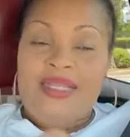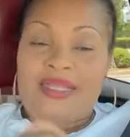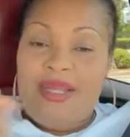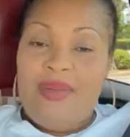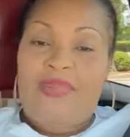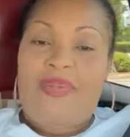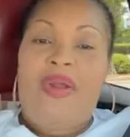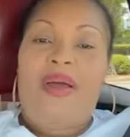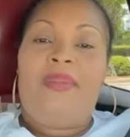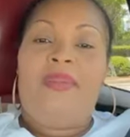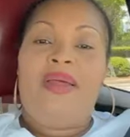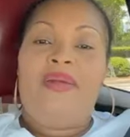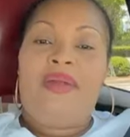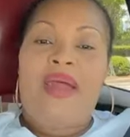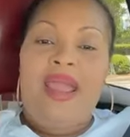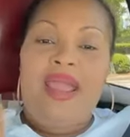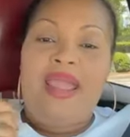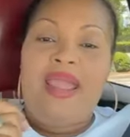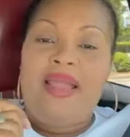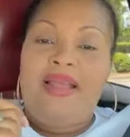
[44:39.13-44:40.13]
That's the
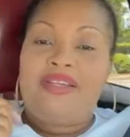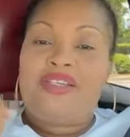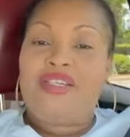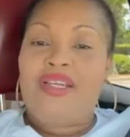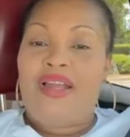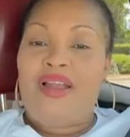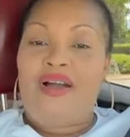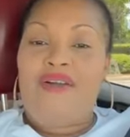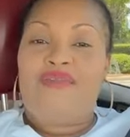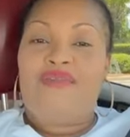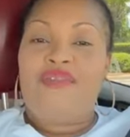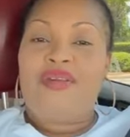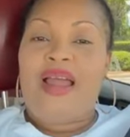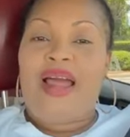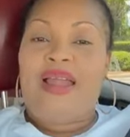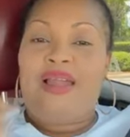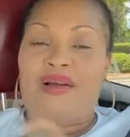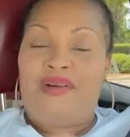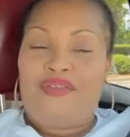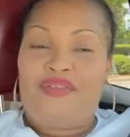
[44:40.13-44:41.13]
problem right here. She loves
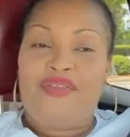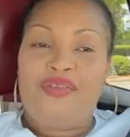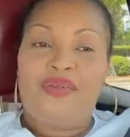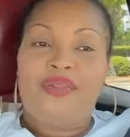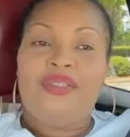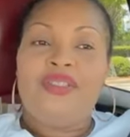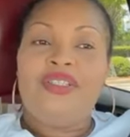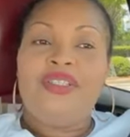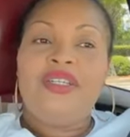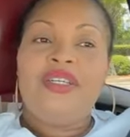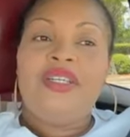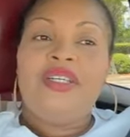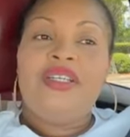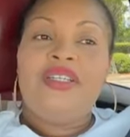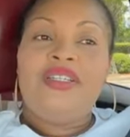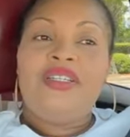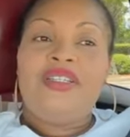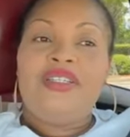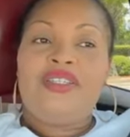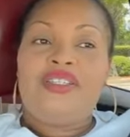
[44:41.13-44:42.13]
food, I love food.
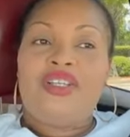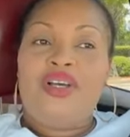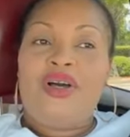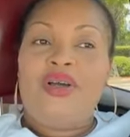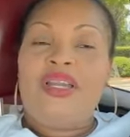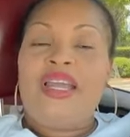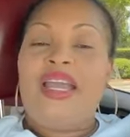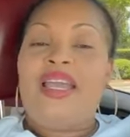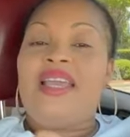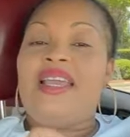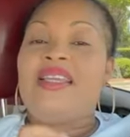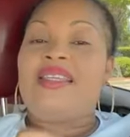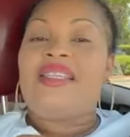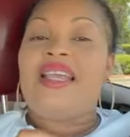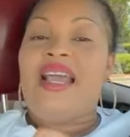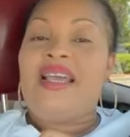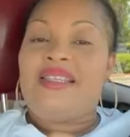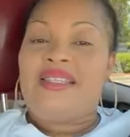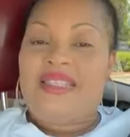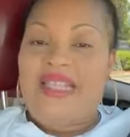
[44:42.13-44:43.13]
So the
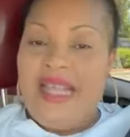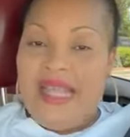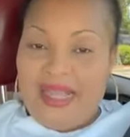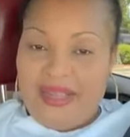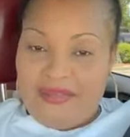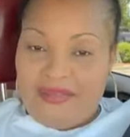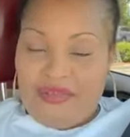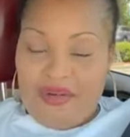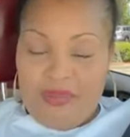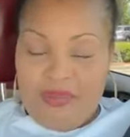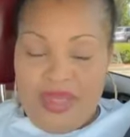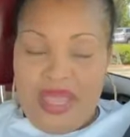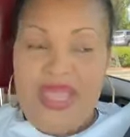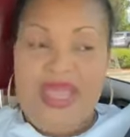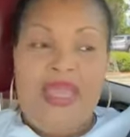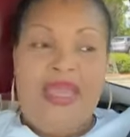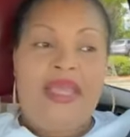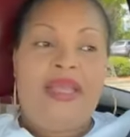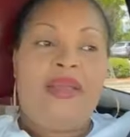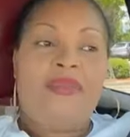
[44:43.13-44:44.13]
easiest thing for
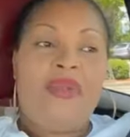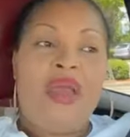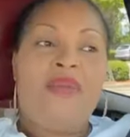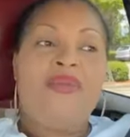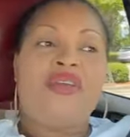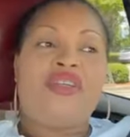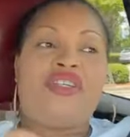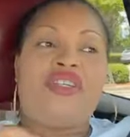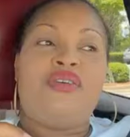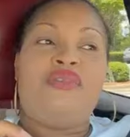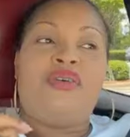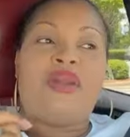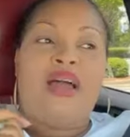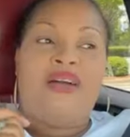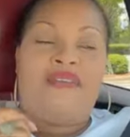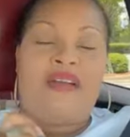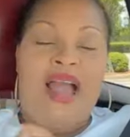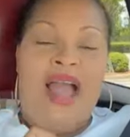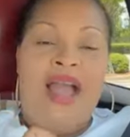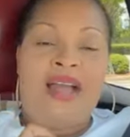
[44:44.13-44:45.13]
me, maybe she would
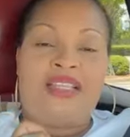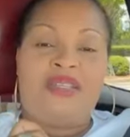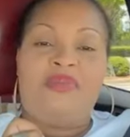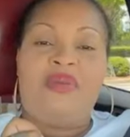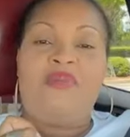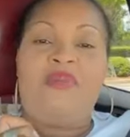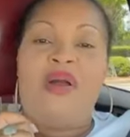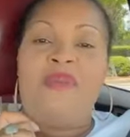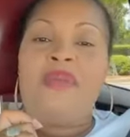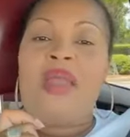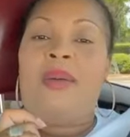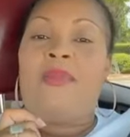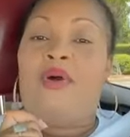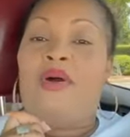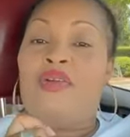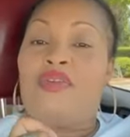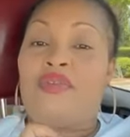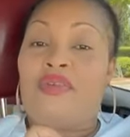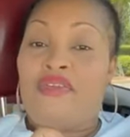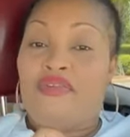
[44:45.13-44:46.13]
have asked me, Mommy,
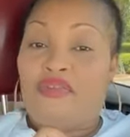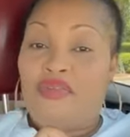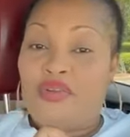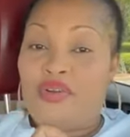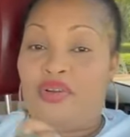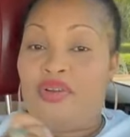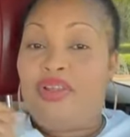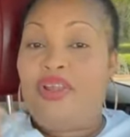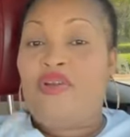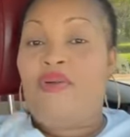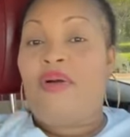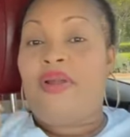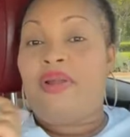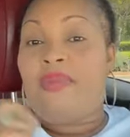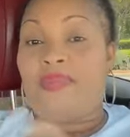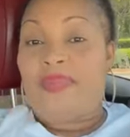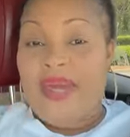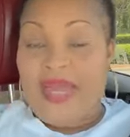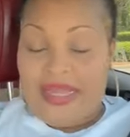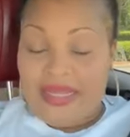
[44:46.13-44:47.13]
I'm ordering food, or do you
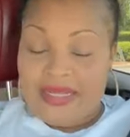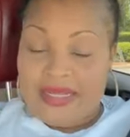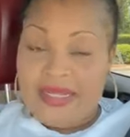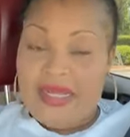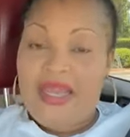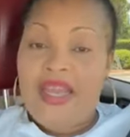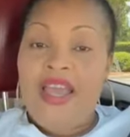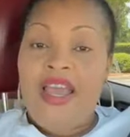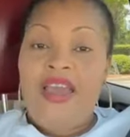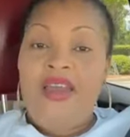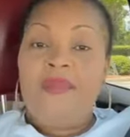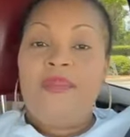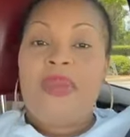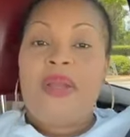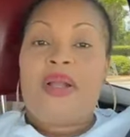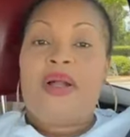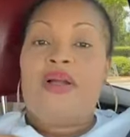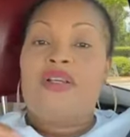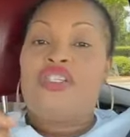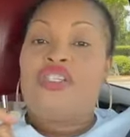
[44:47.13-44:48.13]
want a plate?
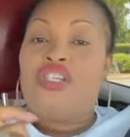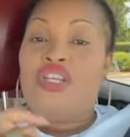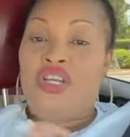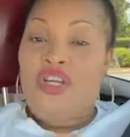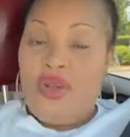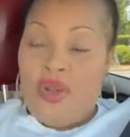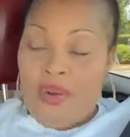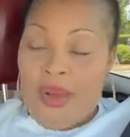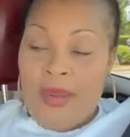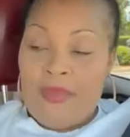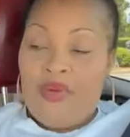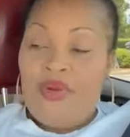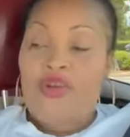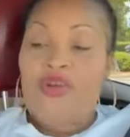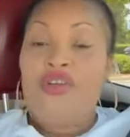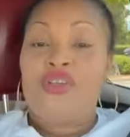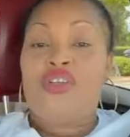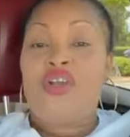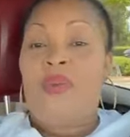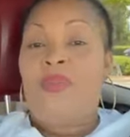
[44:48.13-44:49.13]
Because she know I'm
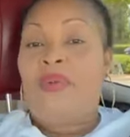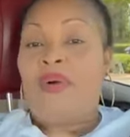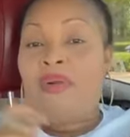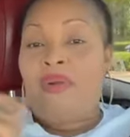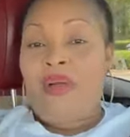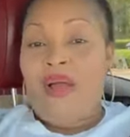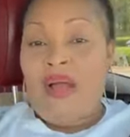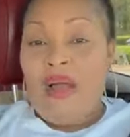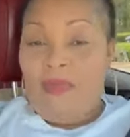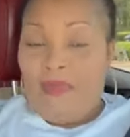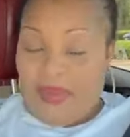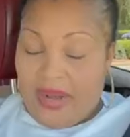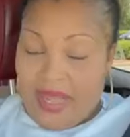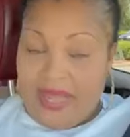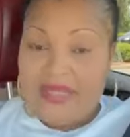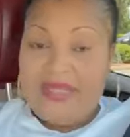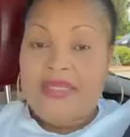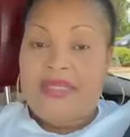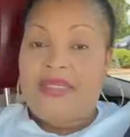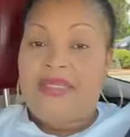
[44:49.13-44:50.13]
going to jump on her
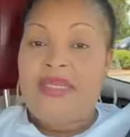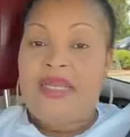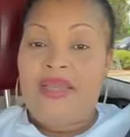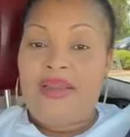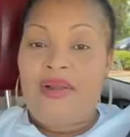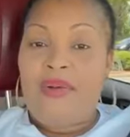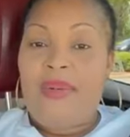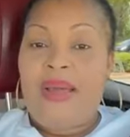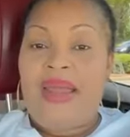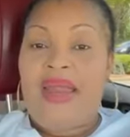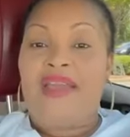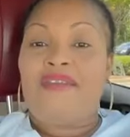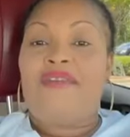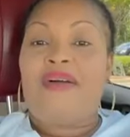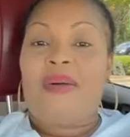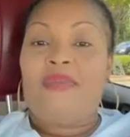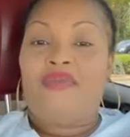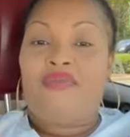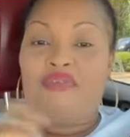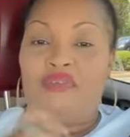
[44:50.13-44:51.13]
plates. It don't matter
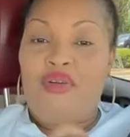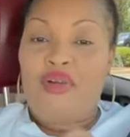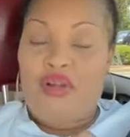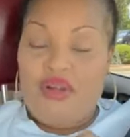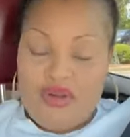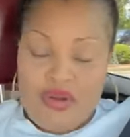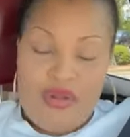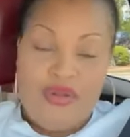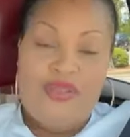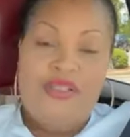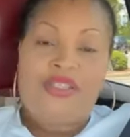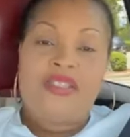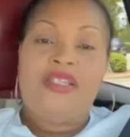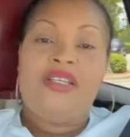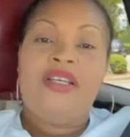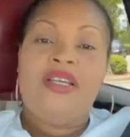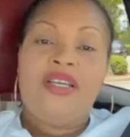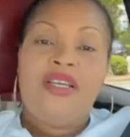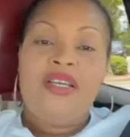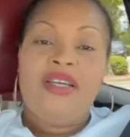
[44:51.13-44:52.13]
if I'm full or
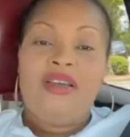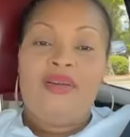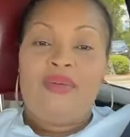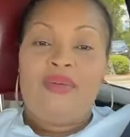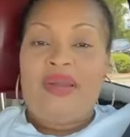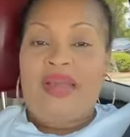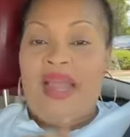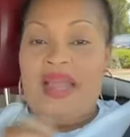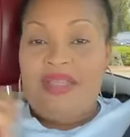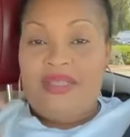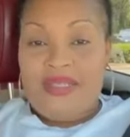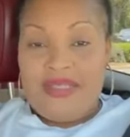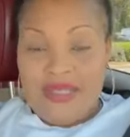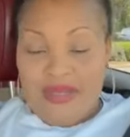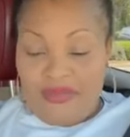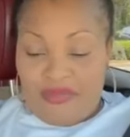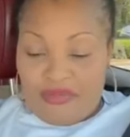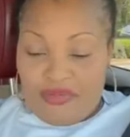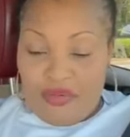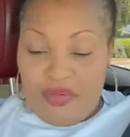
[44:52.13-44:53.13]
not. When I
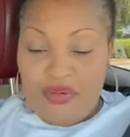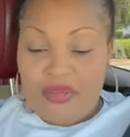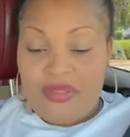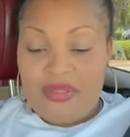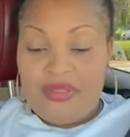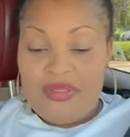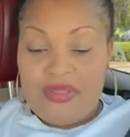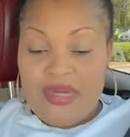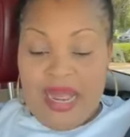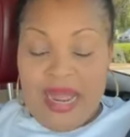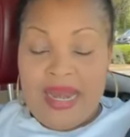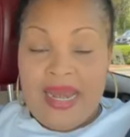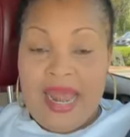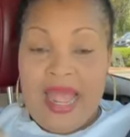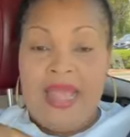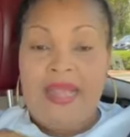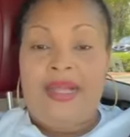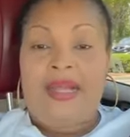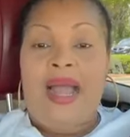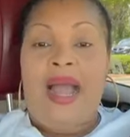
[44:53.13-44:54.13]
see food I
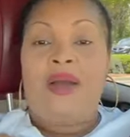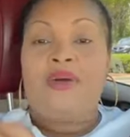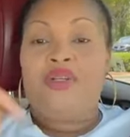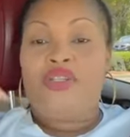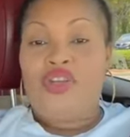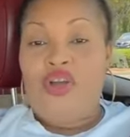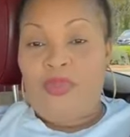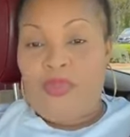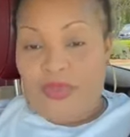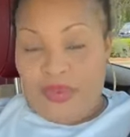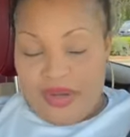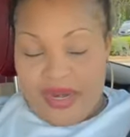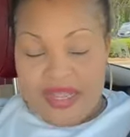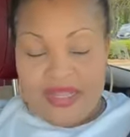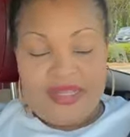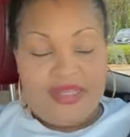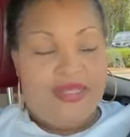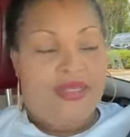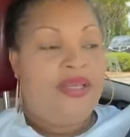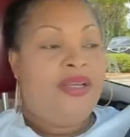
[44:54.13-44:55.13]
like, I'll jump on
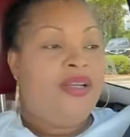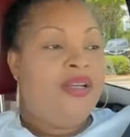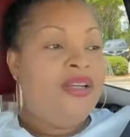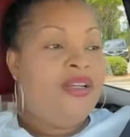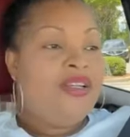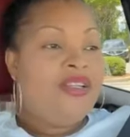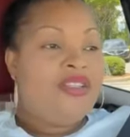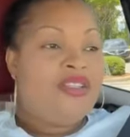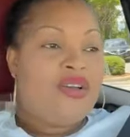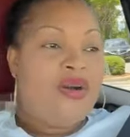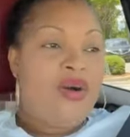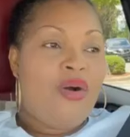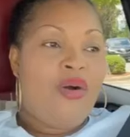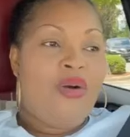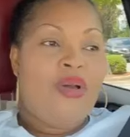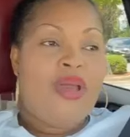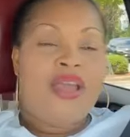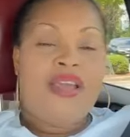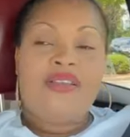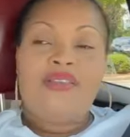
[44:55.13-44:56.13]
it.
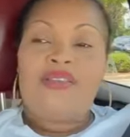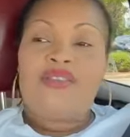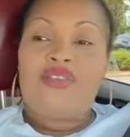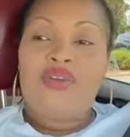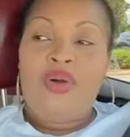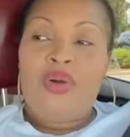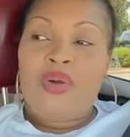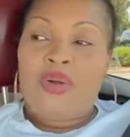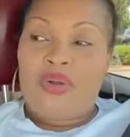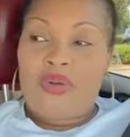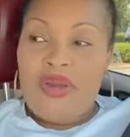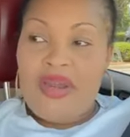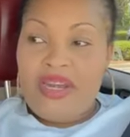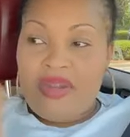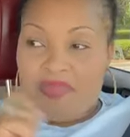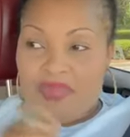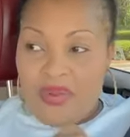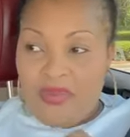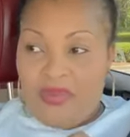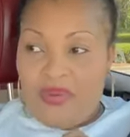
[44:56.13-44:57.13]
So it's two
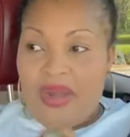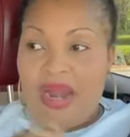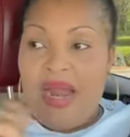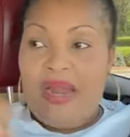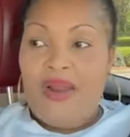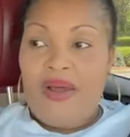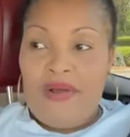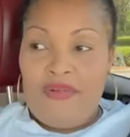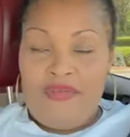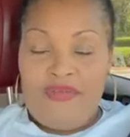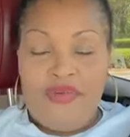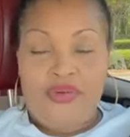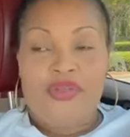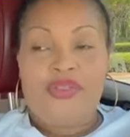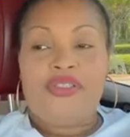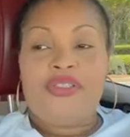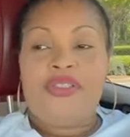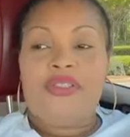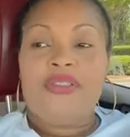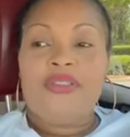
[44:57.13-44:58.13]
greedy people that love
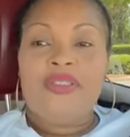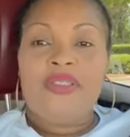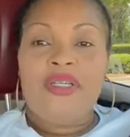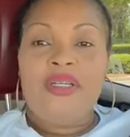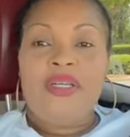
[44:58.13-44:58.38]
food.